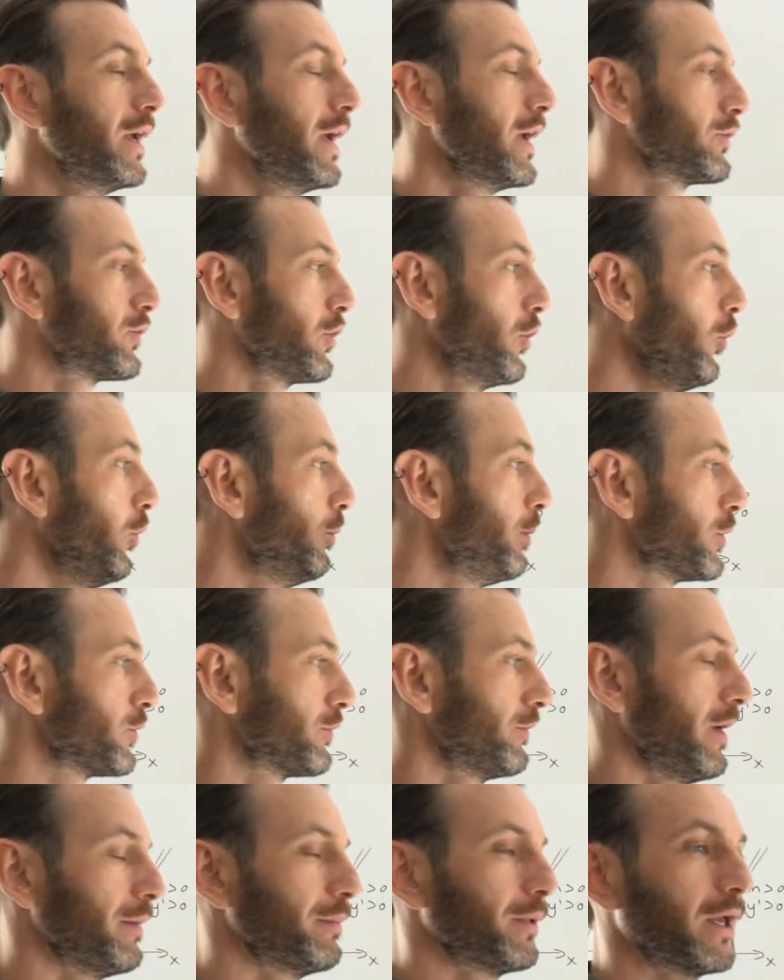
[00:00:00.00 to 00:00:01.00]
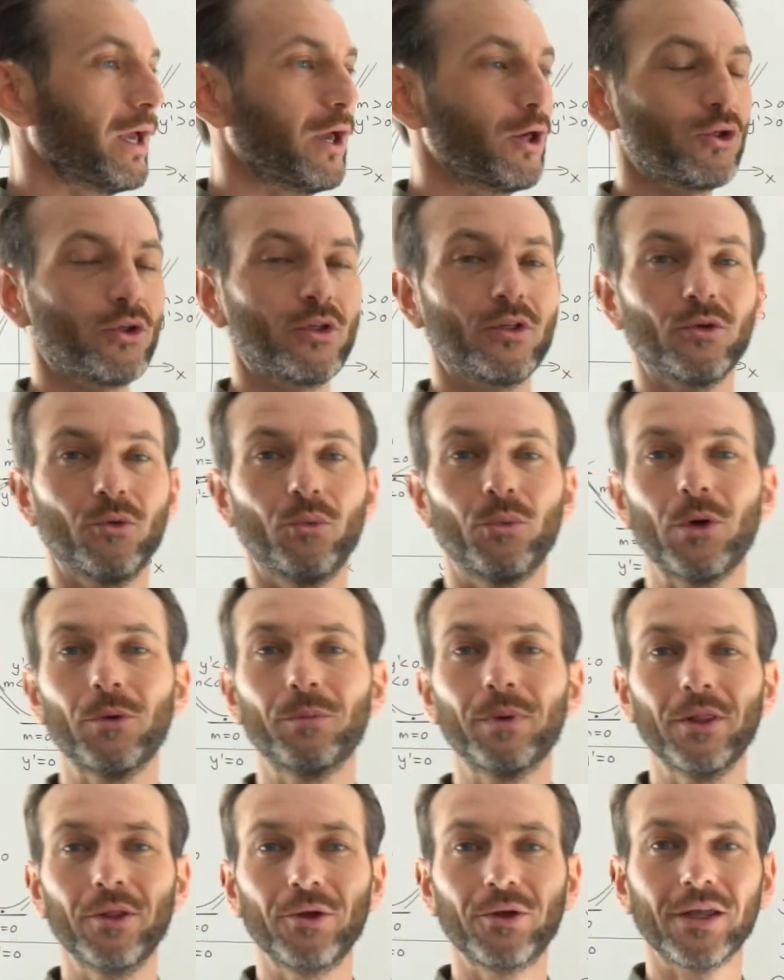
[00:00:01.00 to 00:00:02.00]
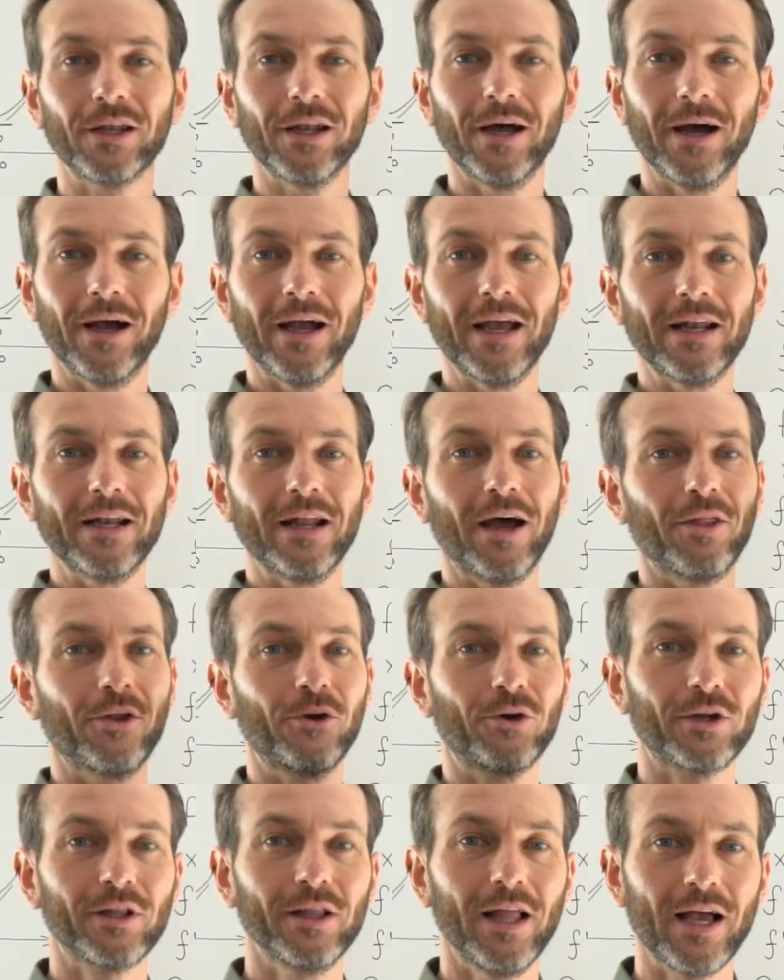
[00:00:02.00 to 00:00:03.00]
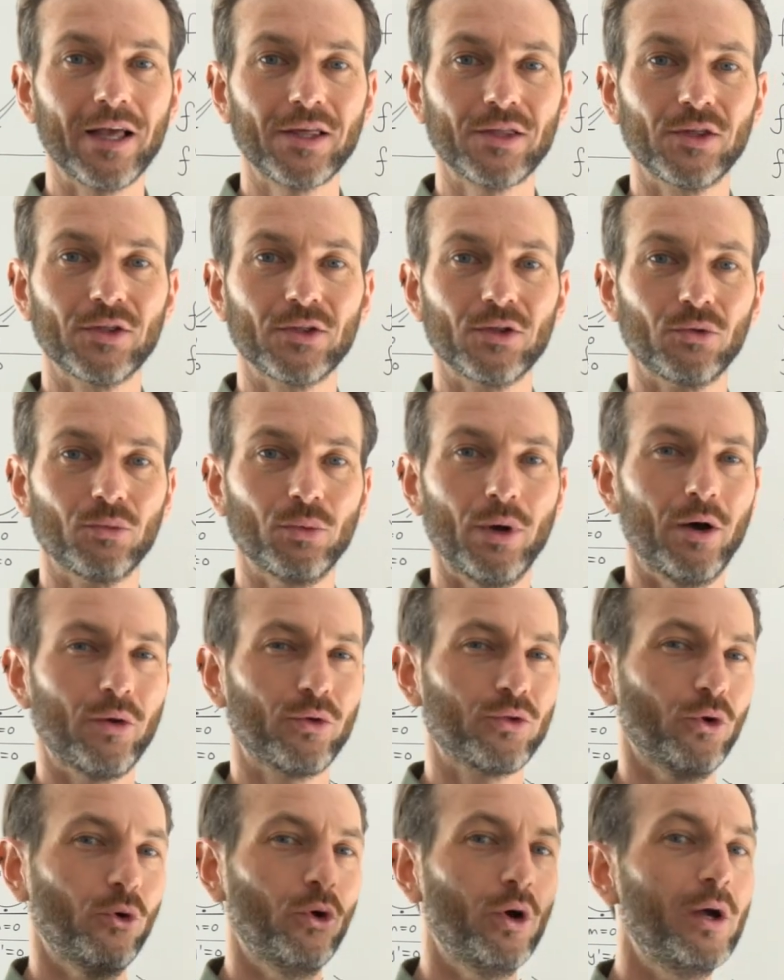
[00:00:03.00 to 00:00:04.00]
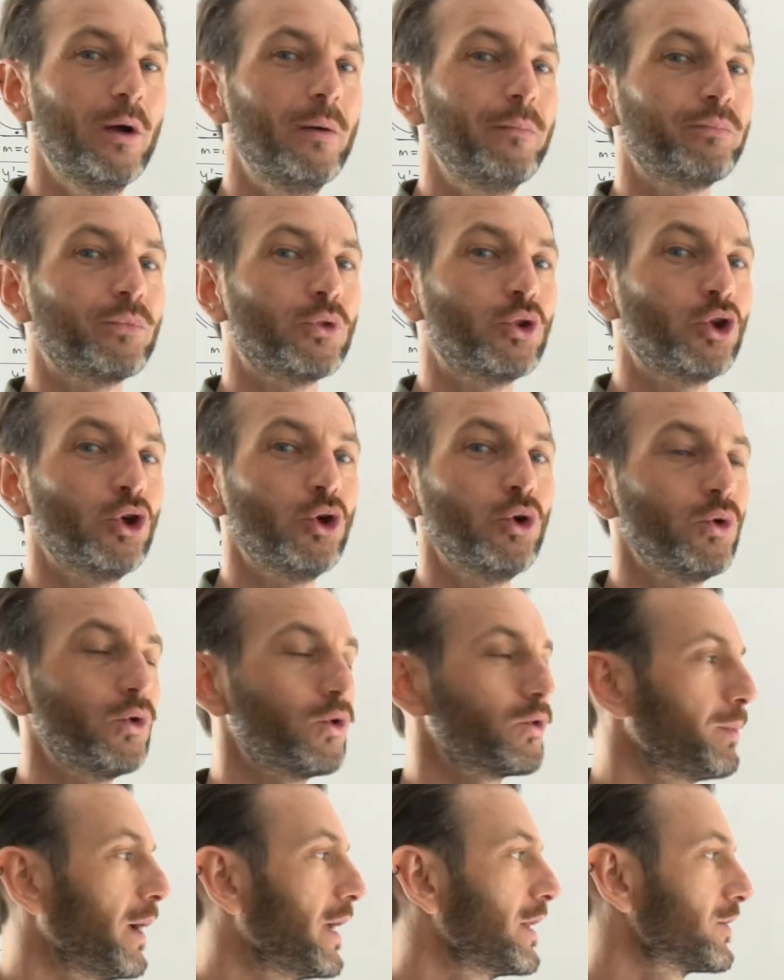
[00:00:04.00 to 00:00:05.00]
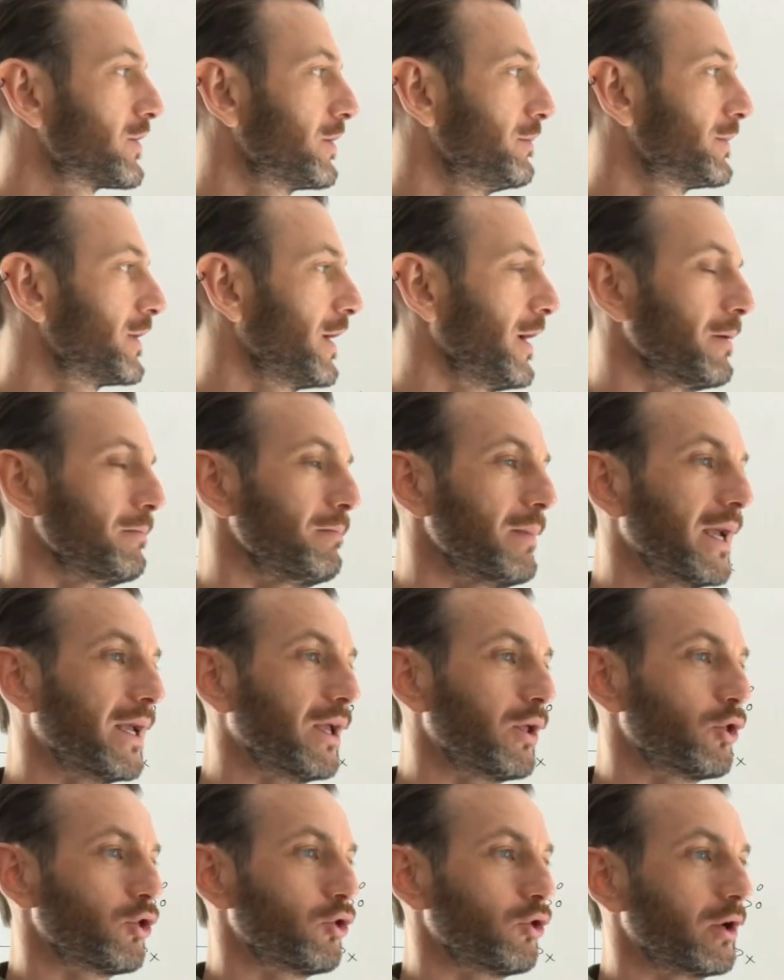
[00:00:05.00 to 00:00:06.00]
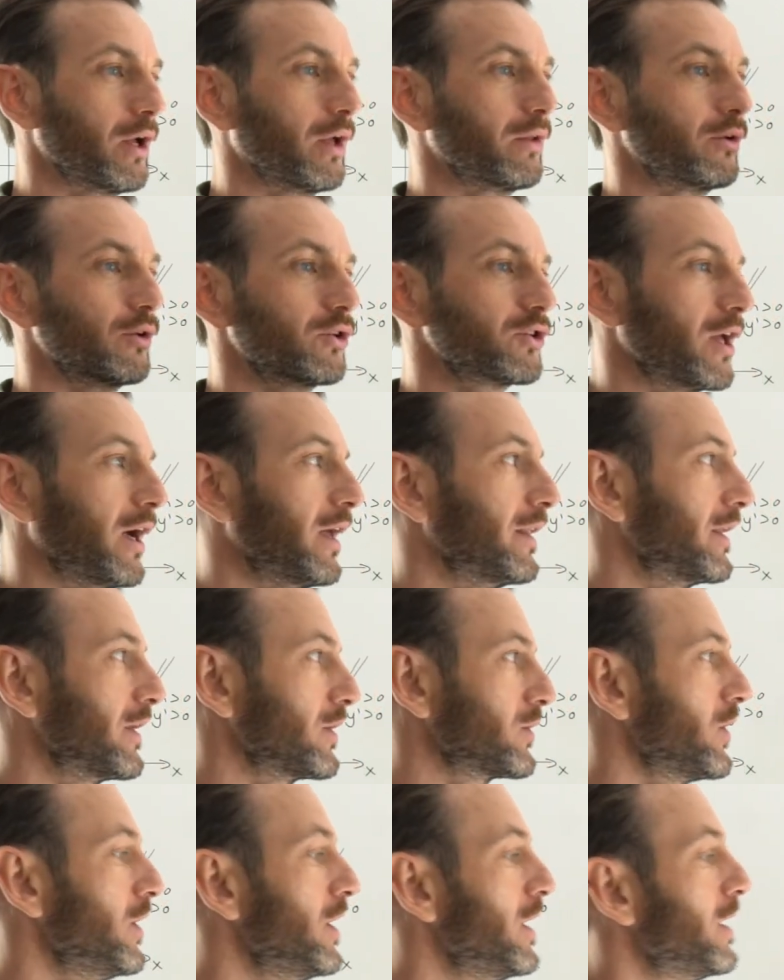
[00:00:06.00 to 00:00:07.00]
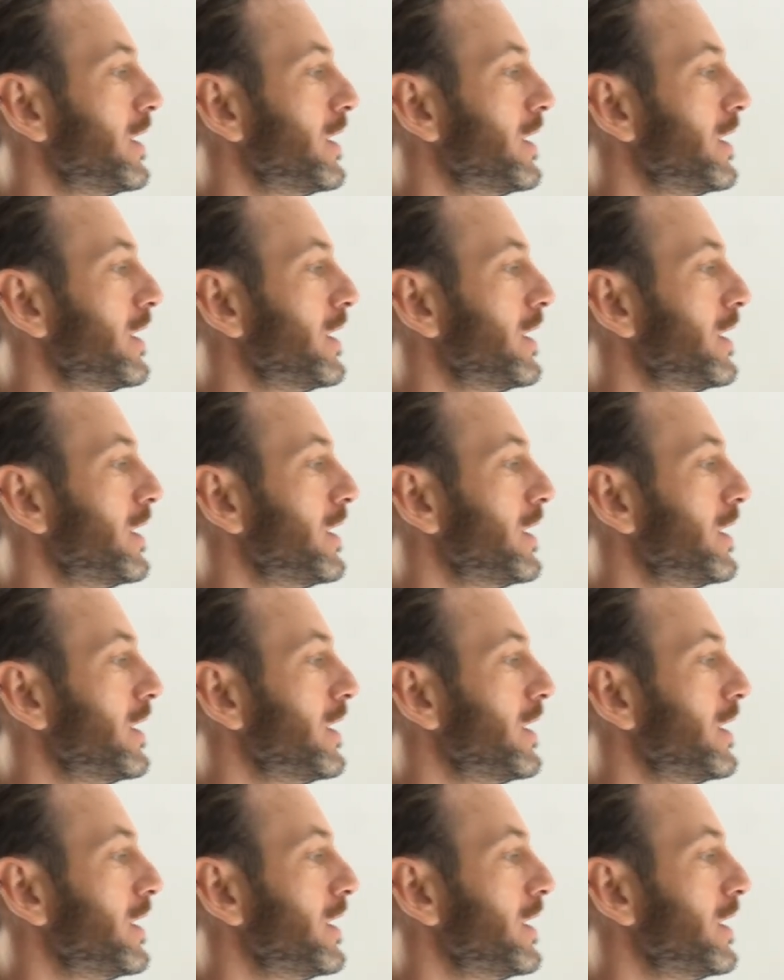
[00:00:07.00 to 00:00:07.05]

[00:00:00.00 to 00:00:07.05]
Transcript: It's got a whole bunch of applications that we'll be looking at in other classes as well. So do spend some time making sure you understand this.